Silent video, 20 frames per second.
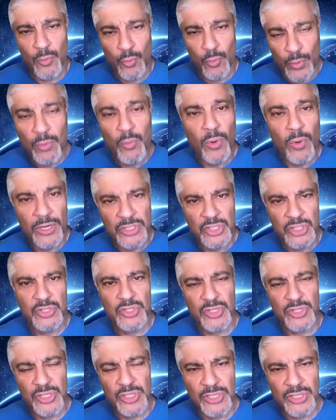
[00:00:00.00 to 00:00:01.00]
we want
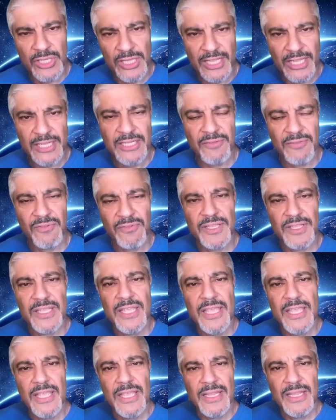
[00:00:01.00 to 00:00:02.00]
you to
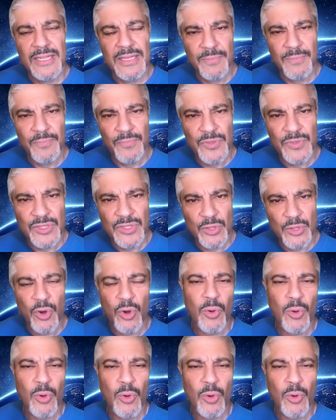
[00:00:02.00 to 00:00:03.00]
collectively to
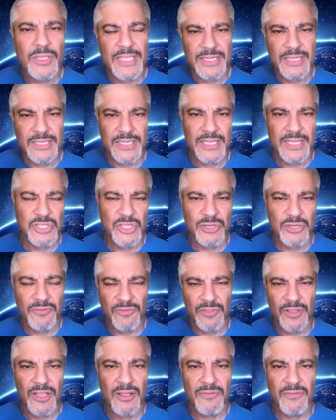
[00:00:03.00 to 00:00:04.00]
hold the intention
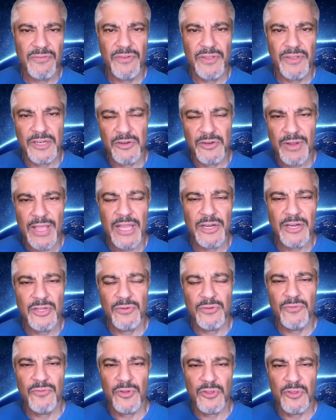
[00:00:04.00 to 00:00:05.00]
of love and
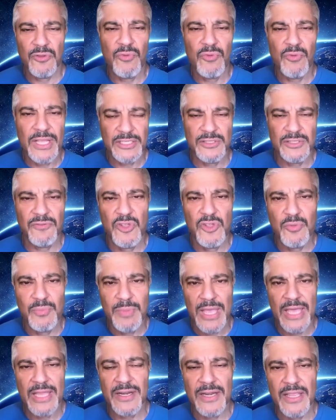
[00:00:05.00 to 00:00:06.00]
gratitude for the rest of
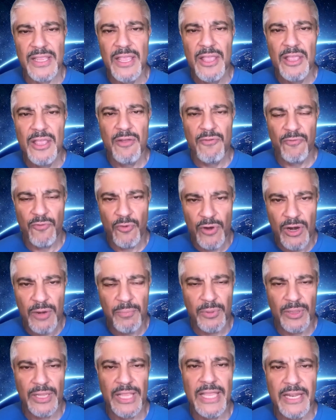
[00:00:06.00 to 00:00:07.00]
humanity, for our
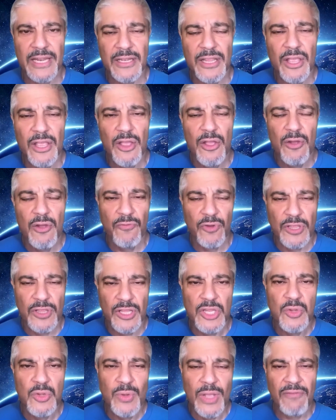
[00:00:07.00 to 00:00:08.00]
planet, for
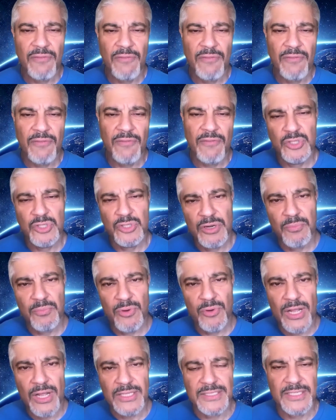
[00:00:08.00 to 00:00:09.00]
the new evolutionary
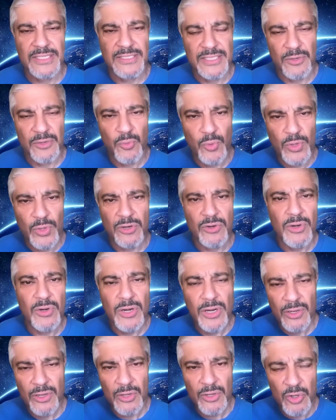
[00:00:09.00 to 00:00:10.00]
process that we
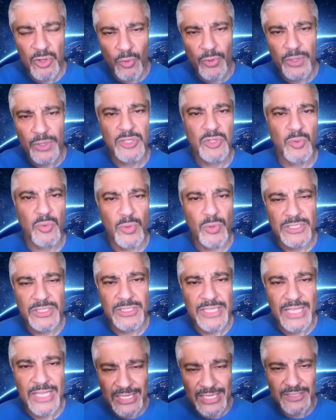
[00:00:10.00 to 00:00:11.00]
are going
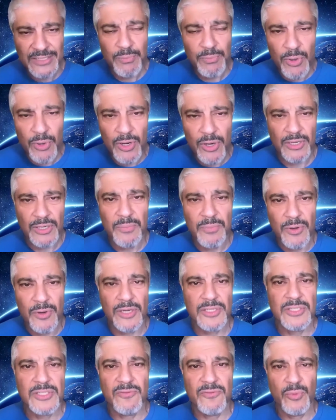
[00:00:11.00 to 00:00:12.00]
towards, that is part and
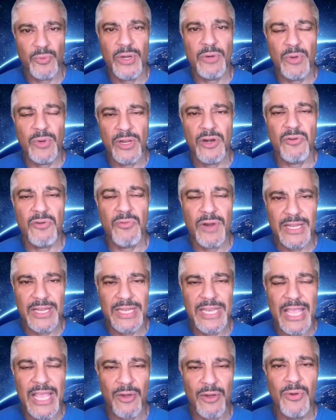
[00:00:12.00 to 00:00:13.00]
parcel of where we are
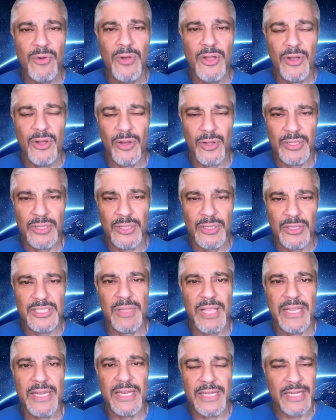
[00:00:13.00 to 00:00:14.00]
right now on this
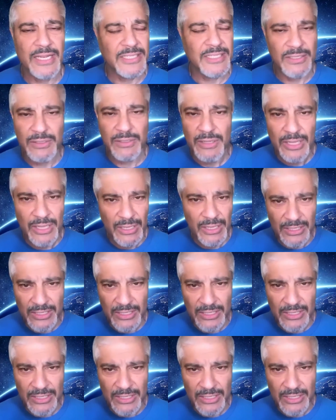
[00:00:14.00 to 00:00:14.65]
planet. And it's a